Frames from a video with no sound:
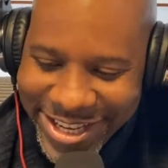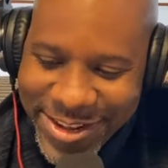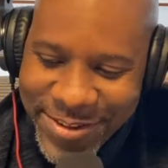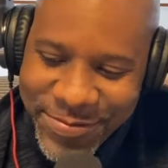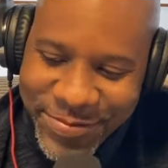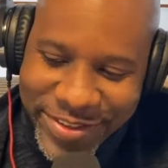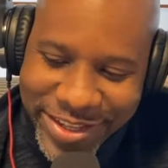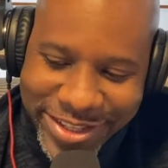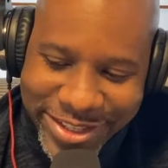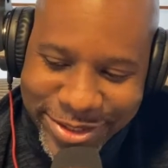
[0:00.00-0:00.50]

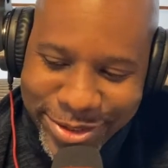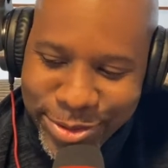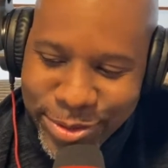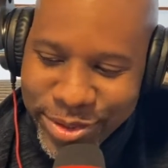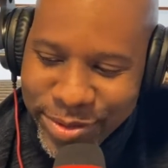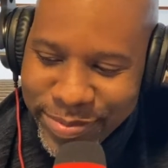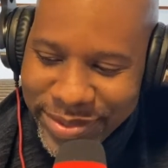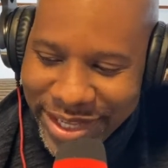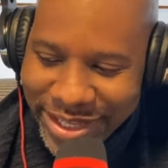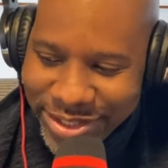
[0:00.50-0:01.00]
They just threw
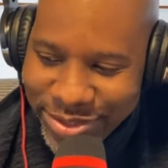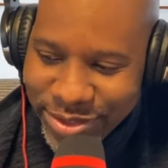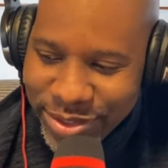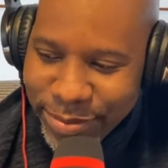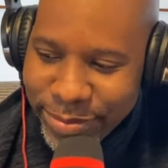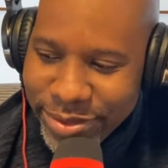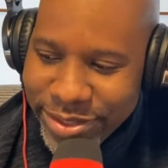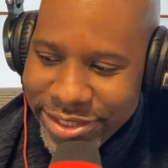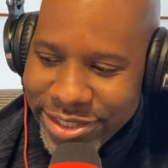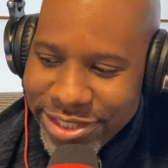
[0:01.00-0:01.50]
some lights on the
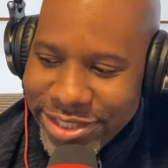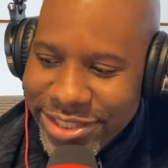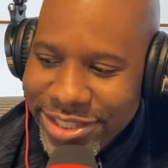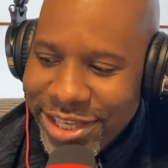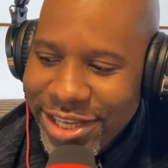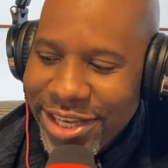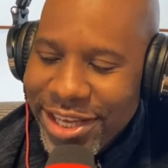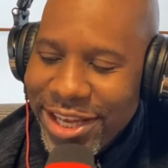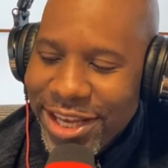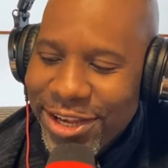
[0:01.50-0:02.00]
bushes,
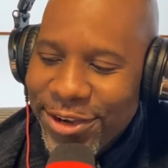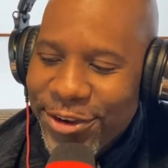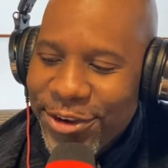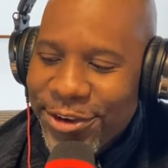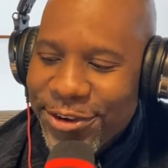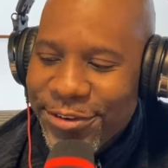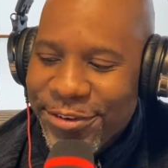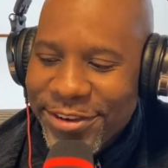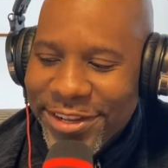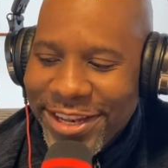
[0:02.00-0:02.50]
and
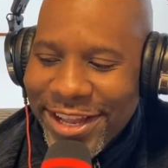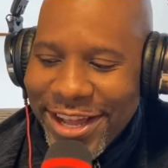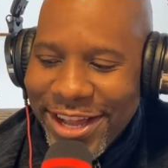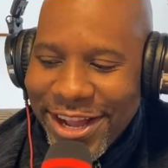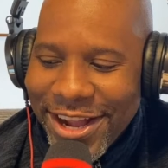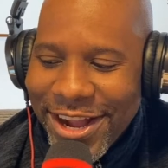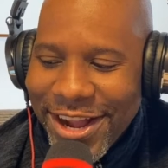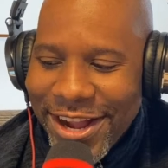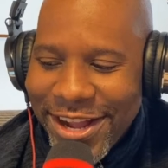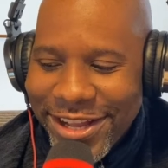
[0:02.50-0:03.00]
we're like,
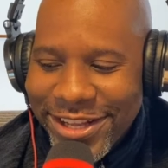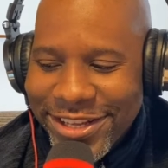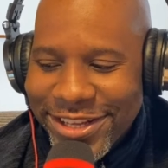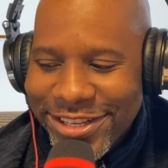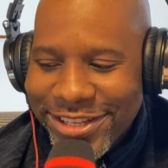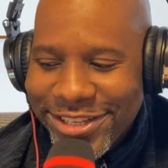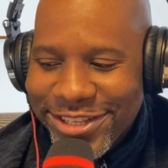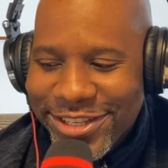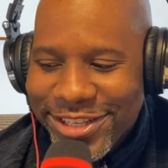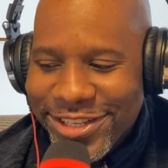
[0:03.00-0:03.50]
all right,
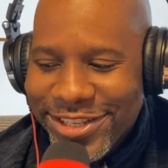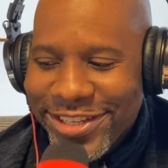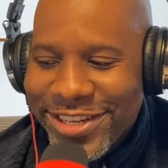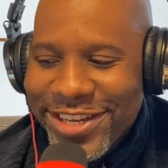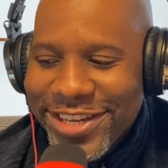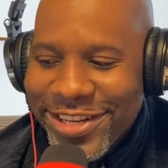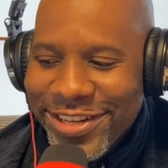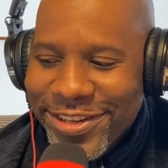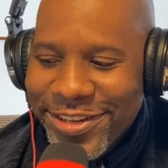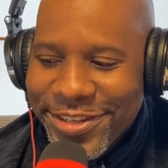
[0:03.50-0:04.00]

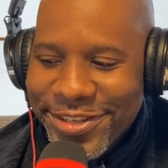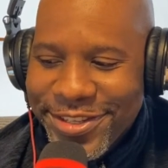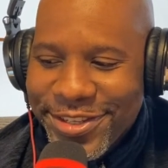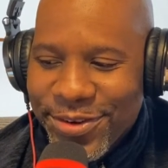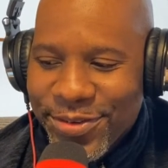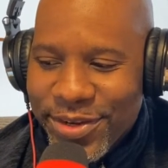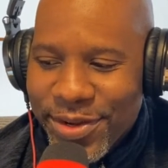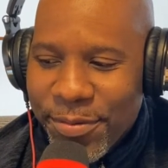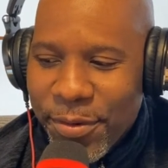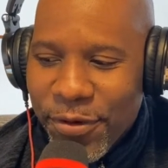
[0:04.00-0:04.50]

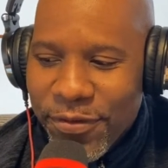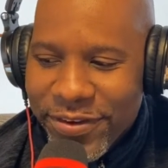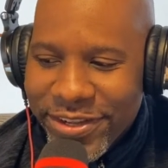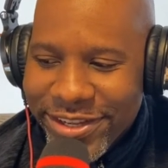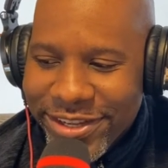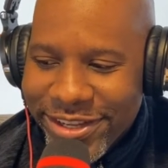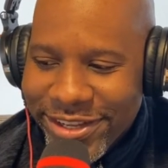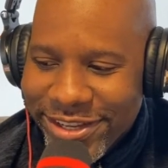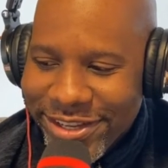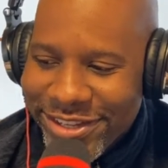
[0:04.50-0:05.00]
don't come over
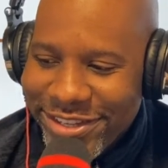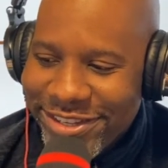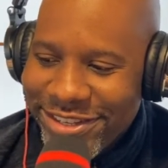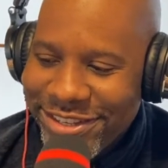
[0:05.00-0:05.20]
here.